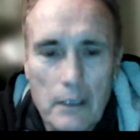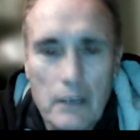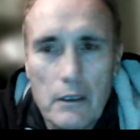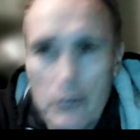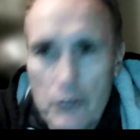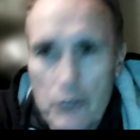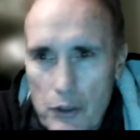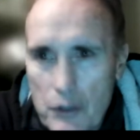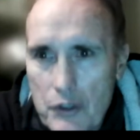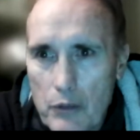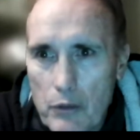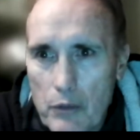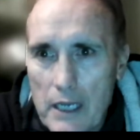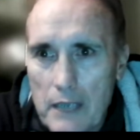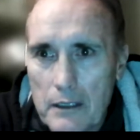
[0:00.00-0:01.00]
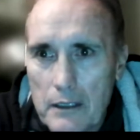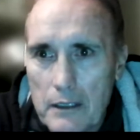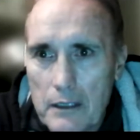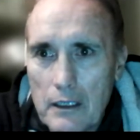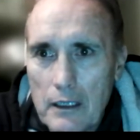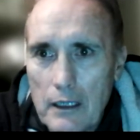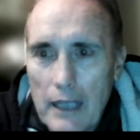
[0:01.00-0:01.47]
Choose the right,
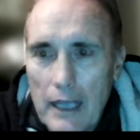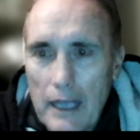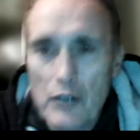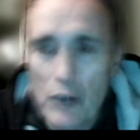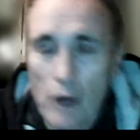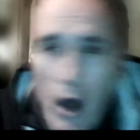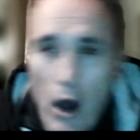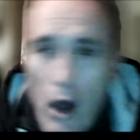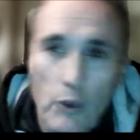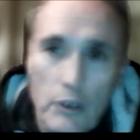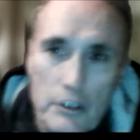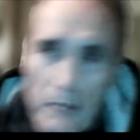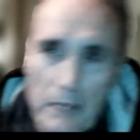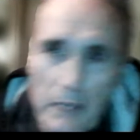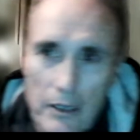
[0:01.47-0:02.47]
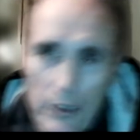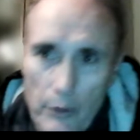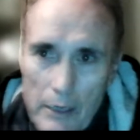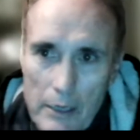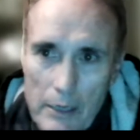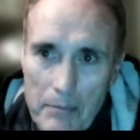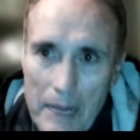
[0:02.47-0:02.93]
and you'll always be on the
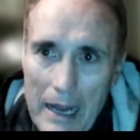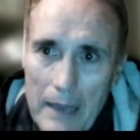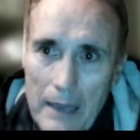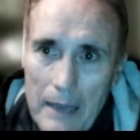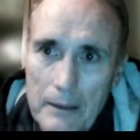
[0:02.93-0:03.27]
right path.